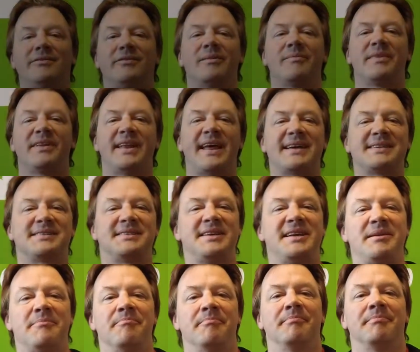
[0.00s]
From the next
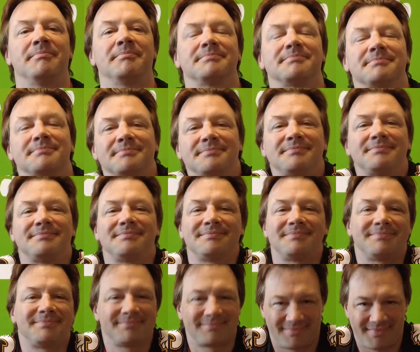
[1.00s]
team,
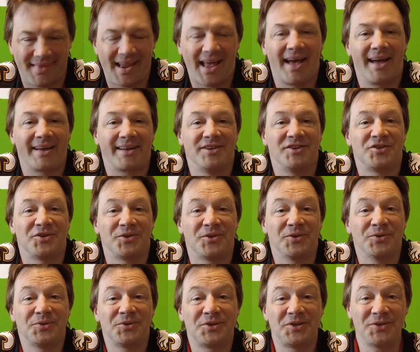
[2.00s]
I can show
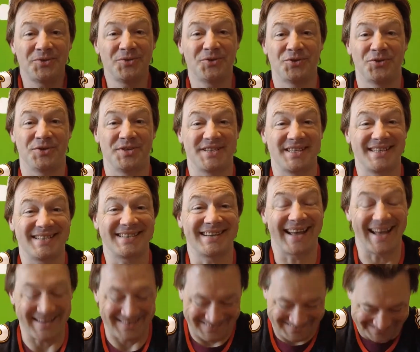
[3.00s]
you two jerseys
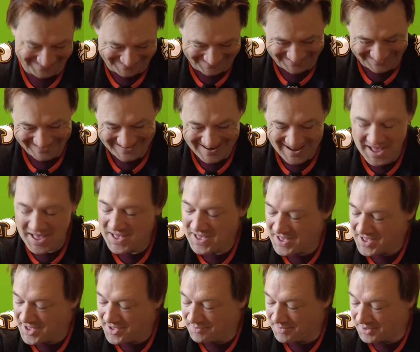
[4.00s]
again.
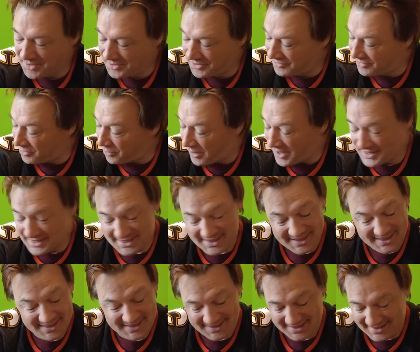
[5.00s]
Beautiful
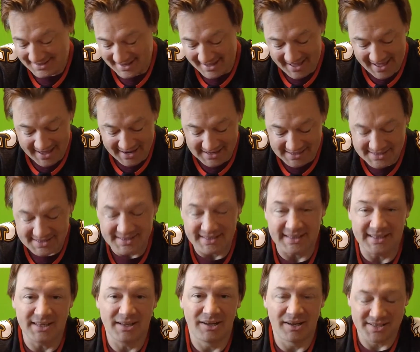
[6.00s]
ones as
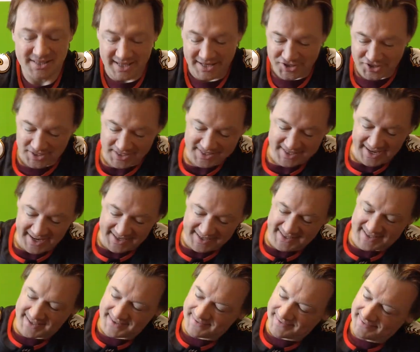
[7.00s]
the Los Angeles
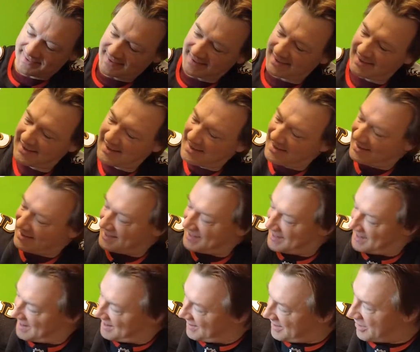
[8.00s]
Kings.
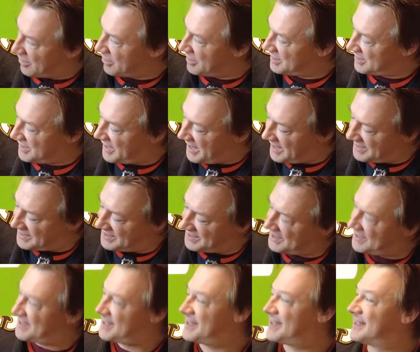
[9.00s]
Their
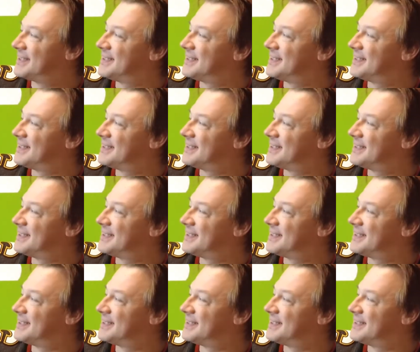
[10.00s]
alternate,